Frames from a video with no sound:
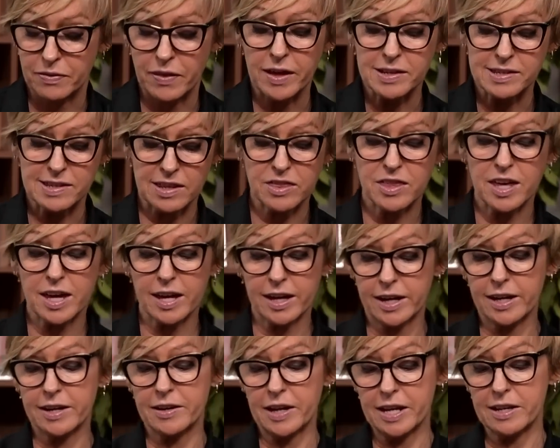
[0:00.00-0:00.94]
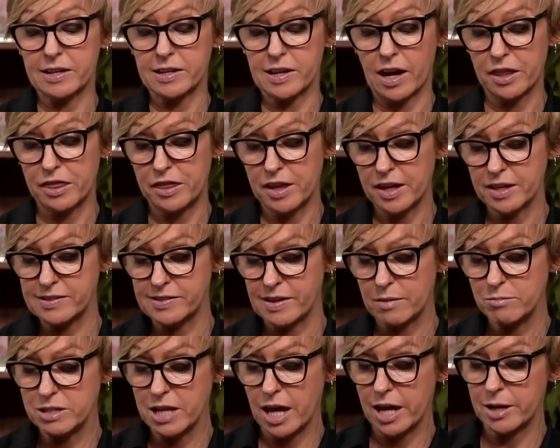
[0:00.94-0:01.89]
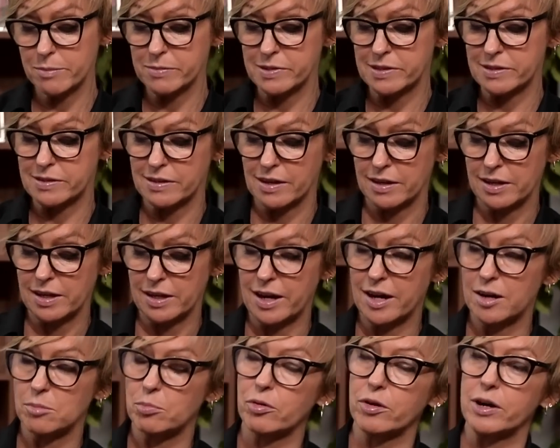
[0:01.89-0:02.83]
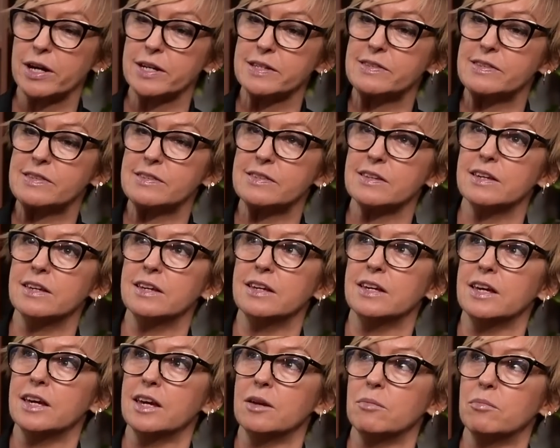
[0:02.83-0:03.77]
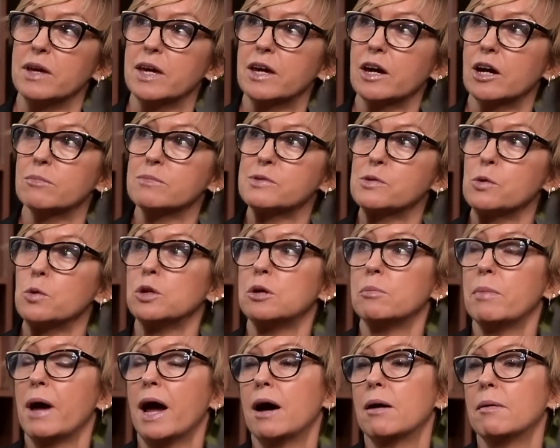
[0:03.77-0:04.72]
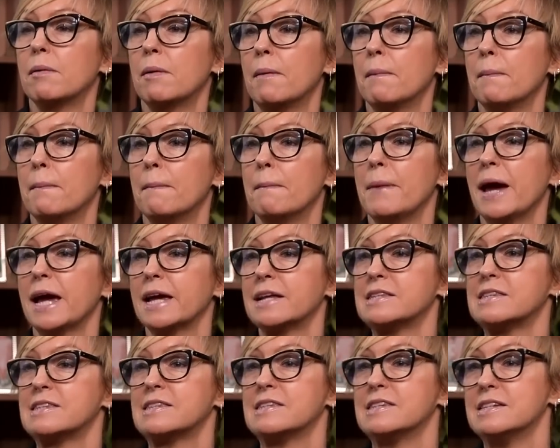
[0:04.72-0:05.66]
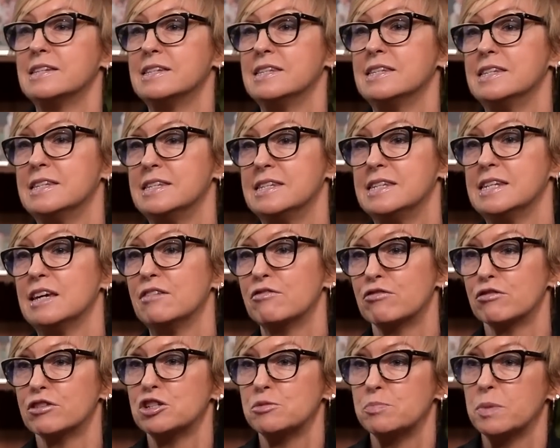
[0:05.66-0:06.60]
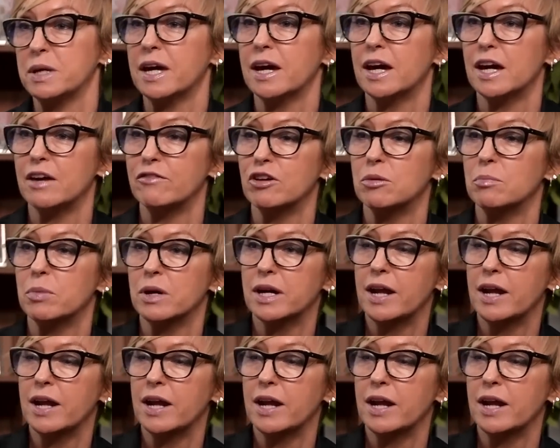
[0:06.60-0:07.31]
That's the thing, and I think sometimes in our press it becomes all about Meghan's diva-ish behaviour, but